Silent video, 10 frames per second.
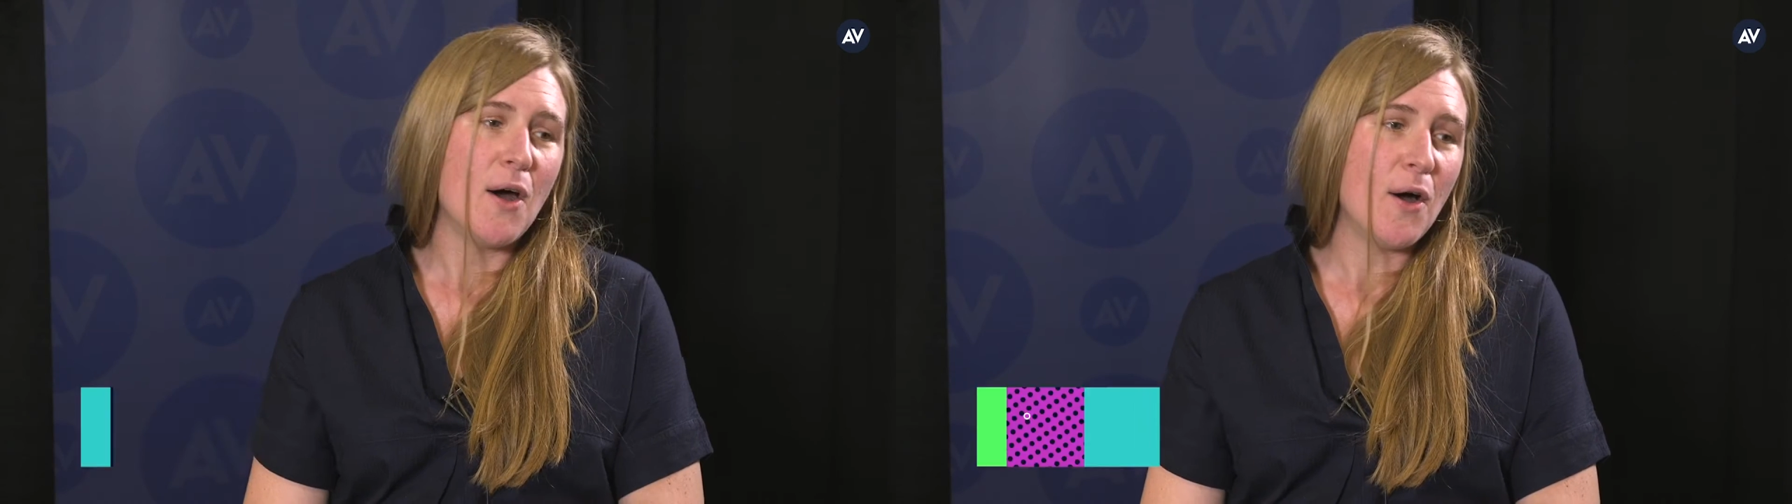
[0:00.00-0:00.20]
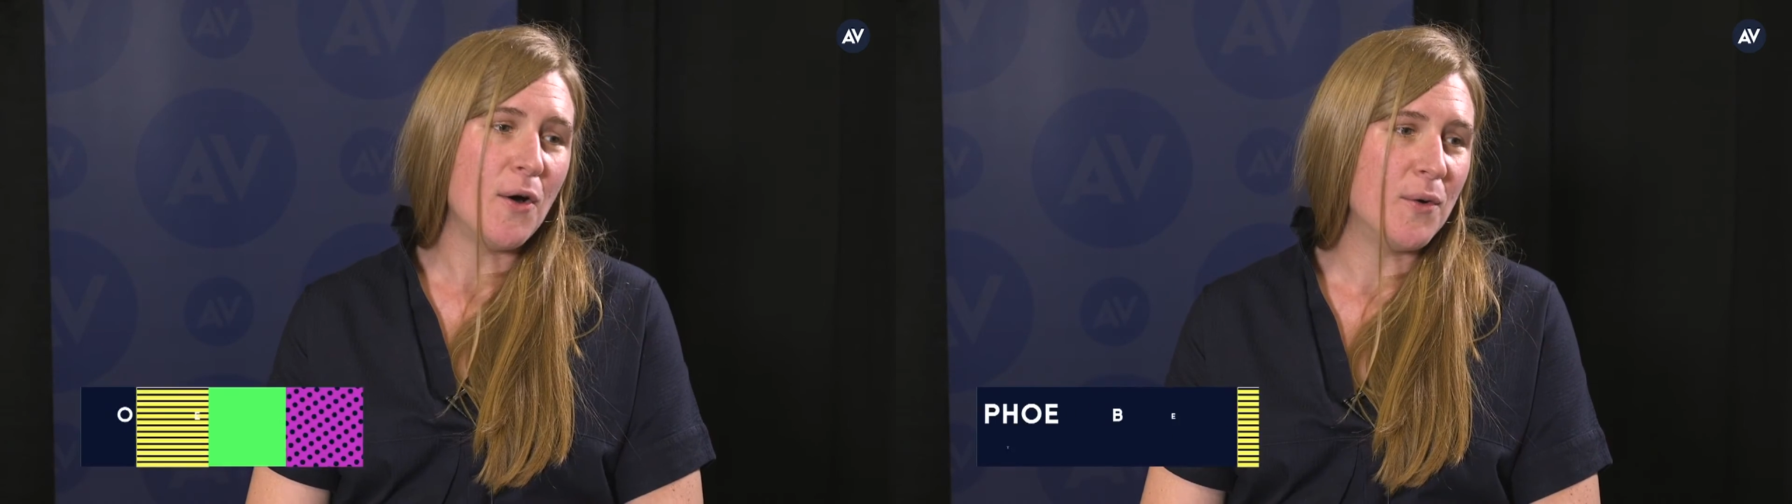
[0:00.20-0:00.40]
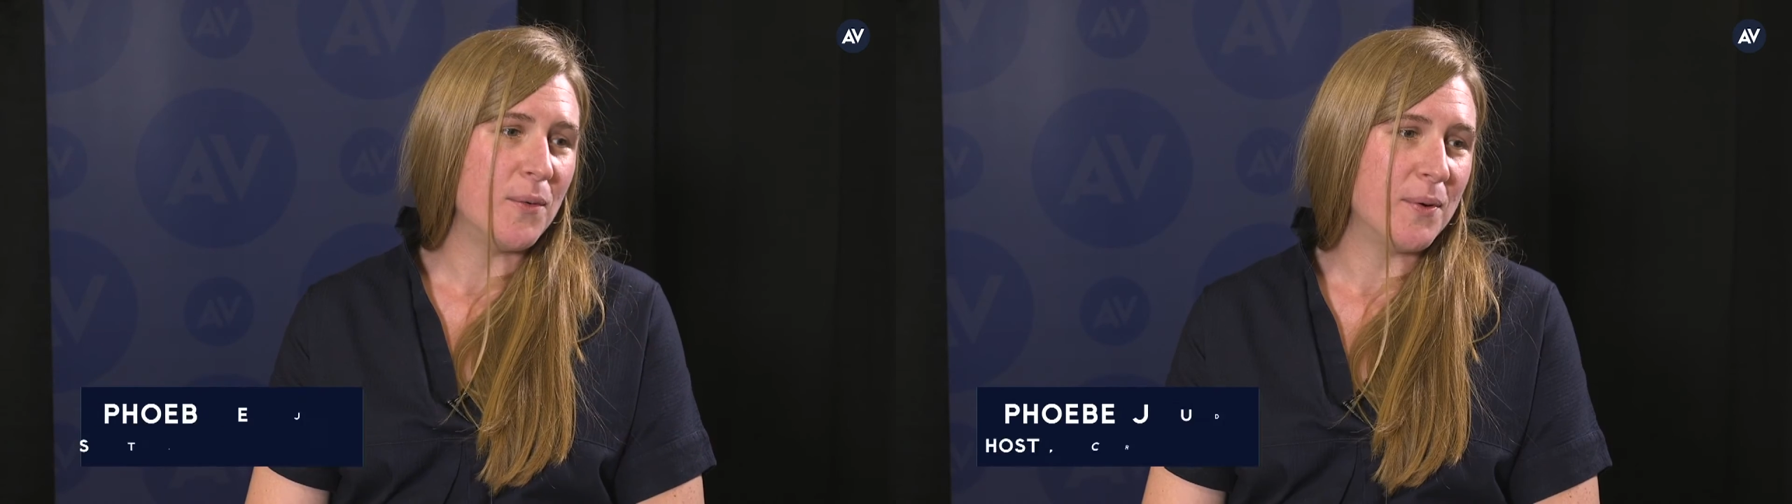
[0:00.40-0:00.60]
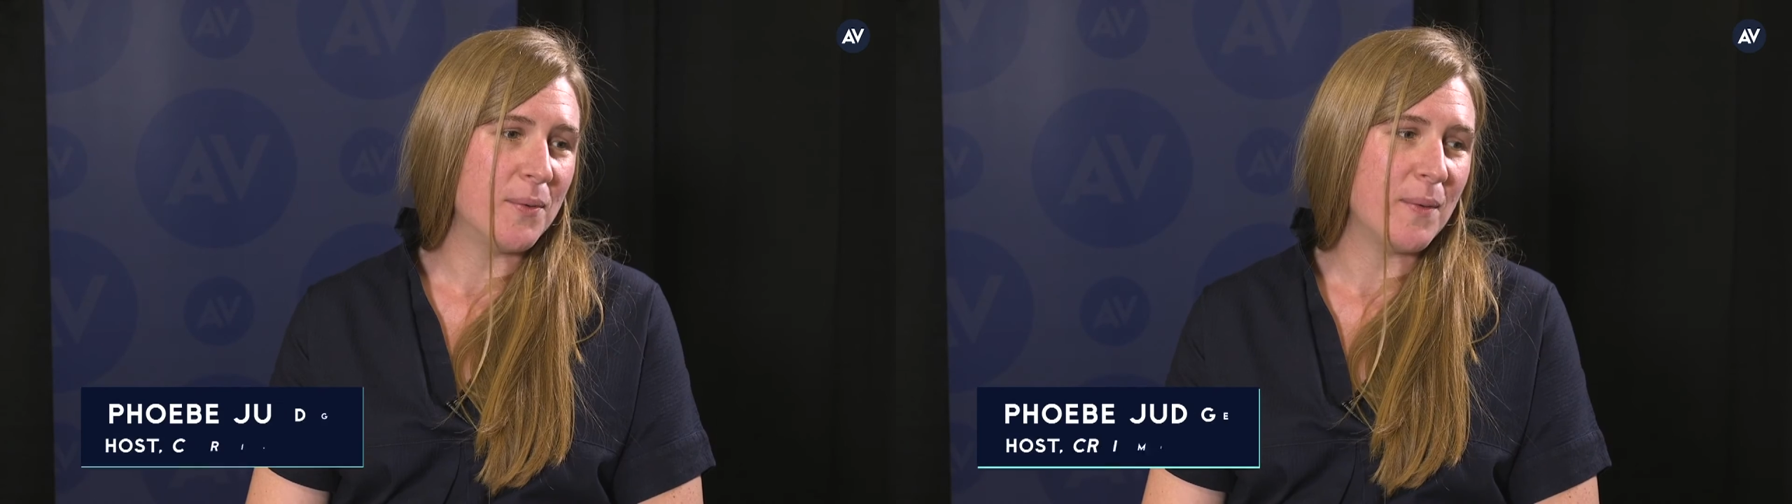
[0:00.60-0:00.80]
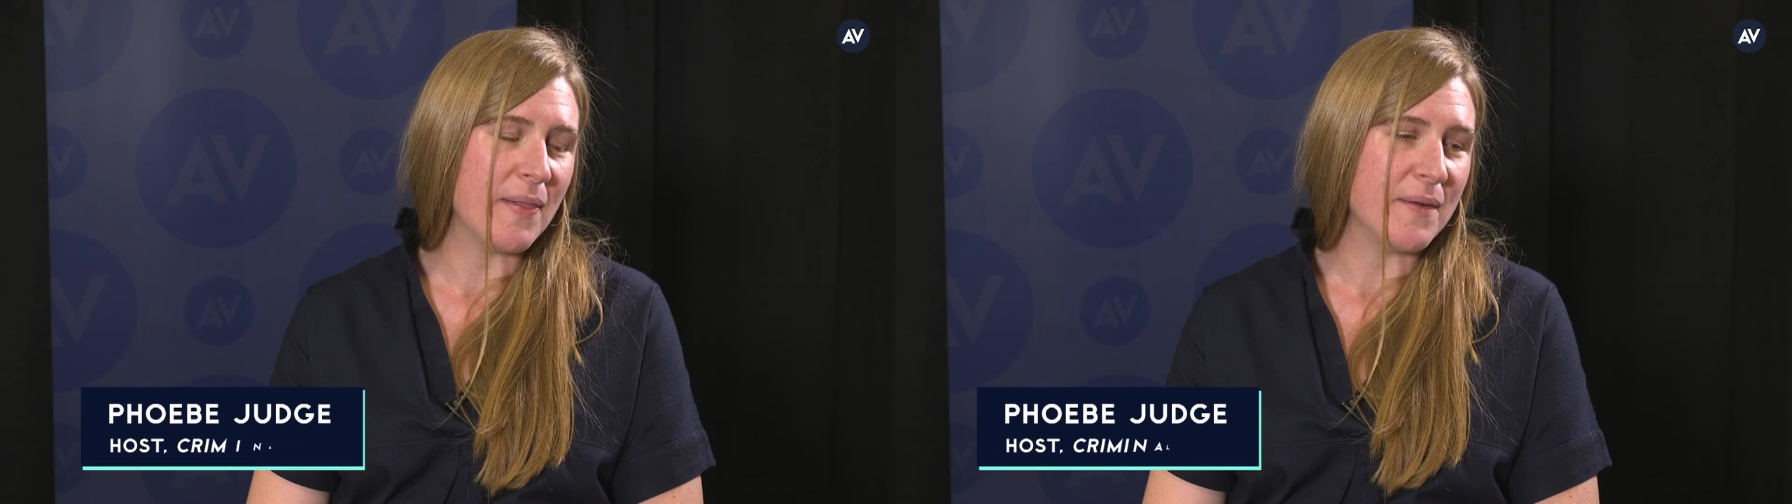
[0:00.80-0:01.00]

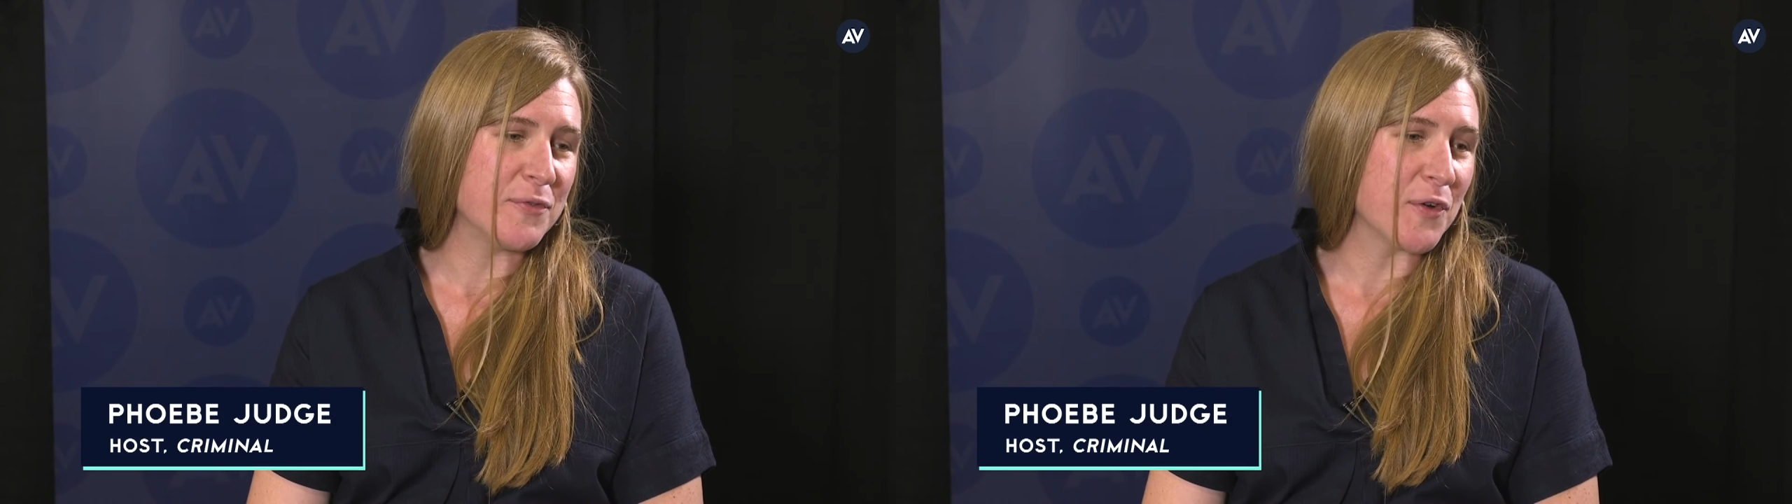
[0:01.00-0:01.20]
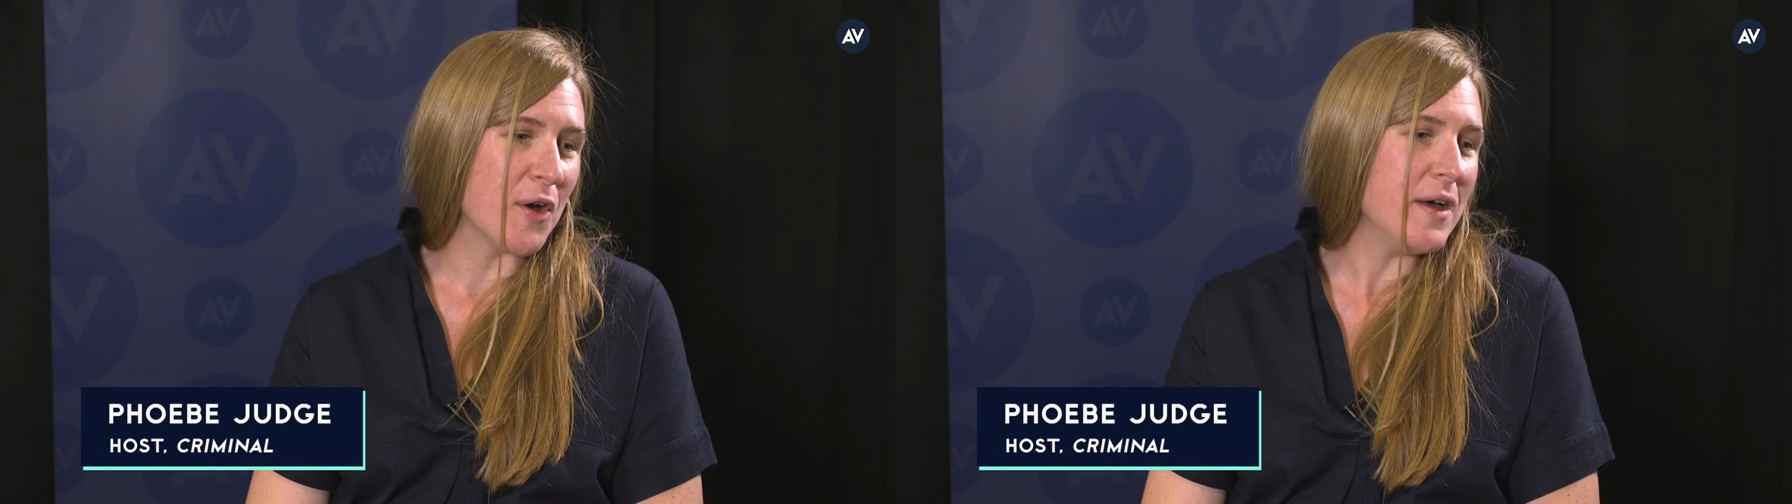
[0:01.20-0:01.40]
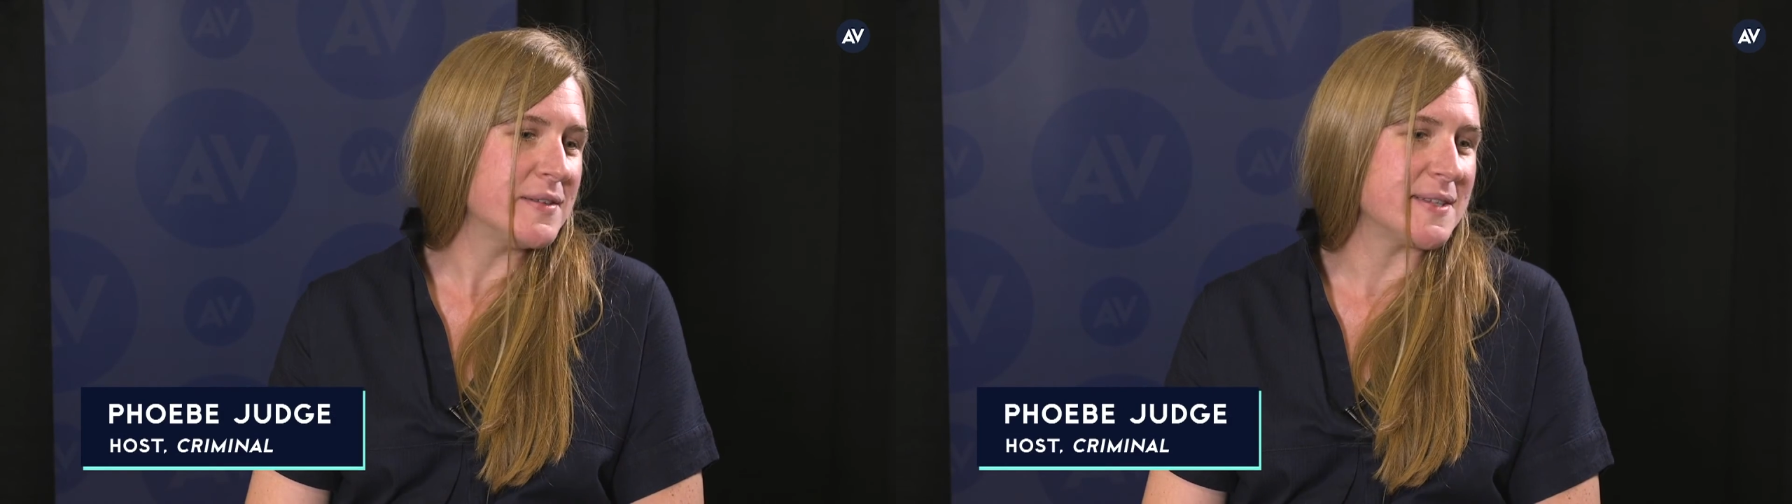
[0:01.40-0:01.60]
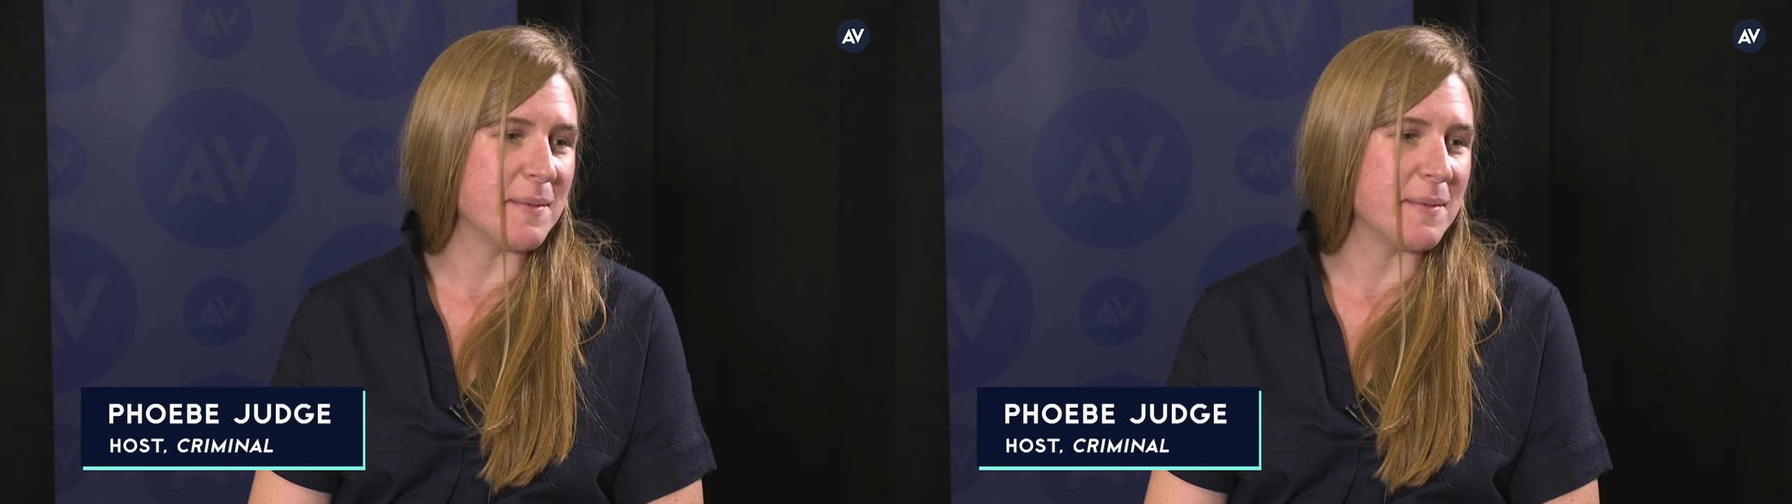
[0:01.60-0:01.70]
Oh, well, for us,